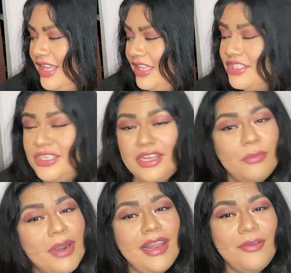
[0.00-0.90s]
And she
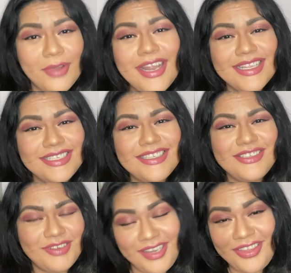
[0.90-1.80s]
really waited to the
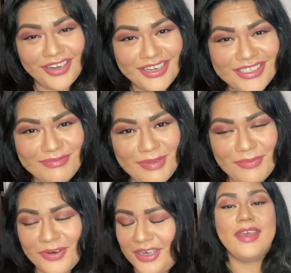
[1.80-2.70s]
23rd to be
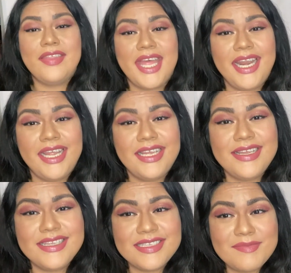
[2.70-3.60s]
born. That
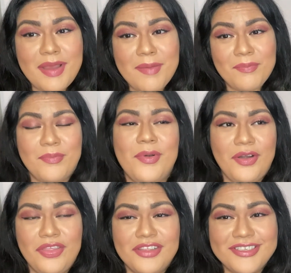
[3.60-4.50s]
is my
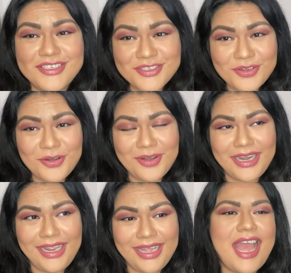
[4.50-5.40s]
birth
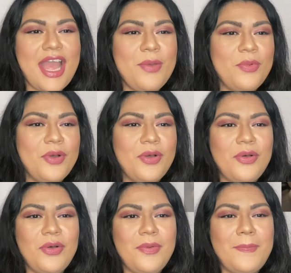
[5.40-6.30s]
story. I
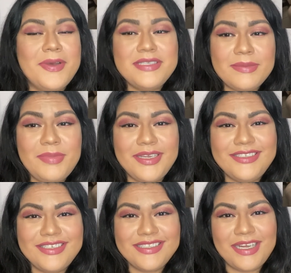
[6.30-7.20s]
will put some
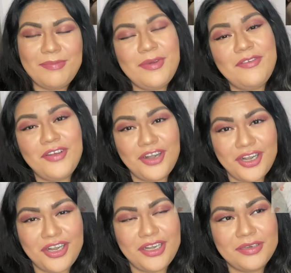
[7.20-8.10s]
pictures up of
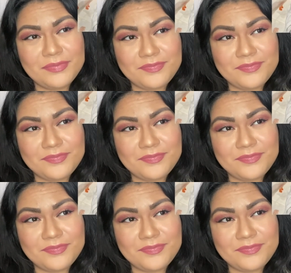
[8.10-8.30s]
her